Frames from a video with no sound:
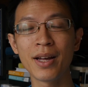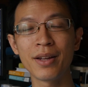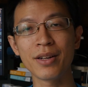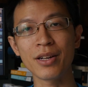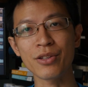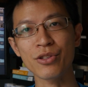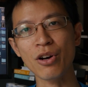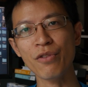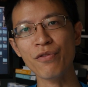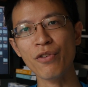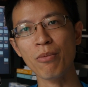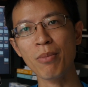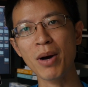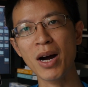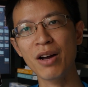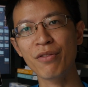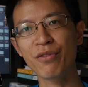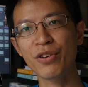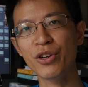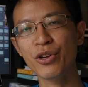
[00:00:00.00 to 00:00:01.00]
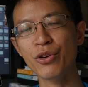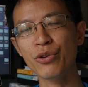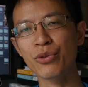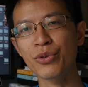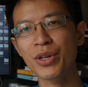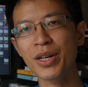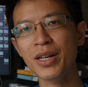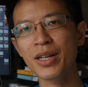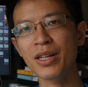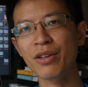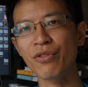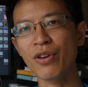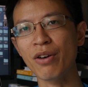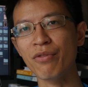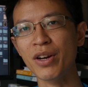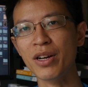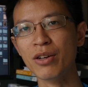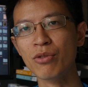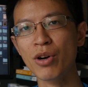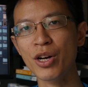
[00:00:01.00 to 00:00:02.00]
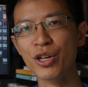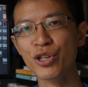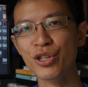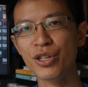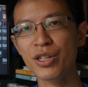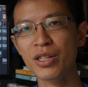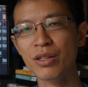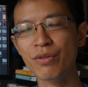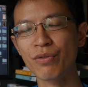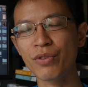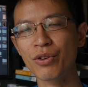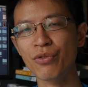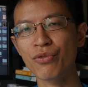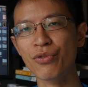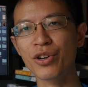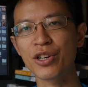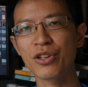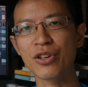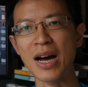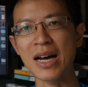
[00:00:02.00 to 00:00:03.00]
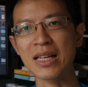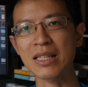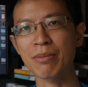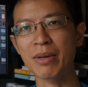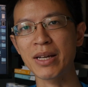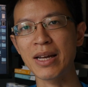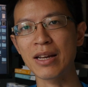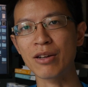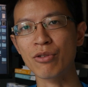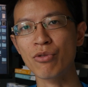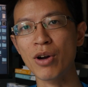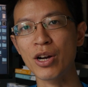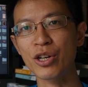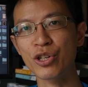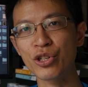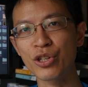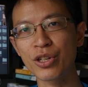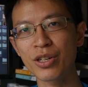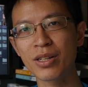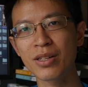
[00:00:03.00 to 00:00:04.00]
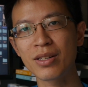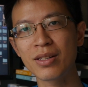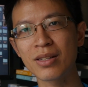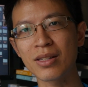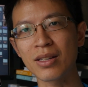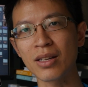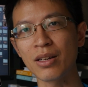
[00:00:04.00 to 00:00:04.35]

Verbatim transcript: That's all for my video today. If you have any questions, feel free to ask me any questions.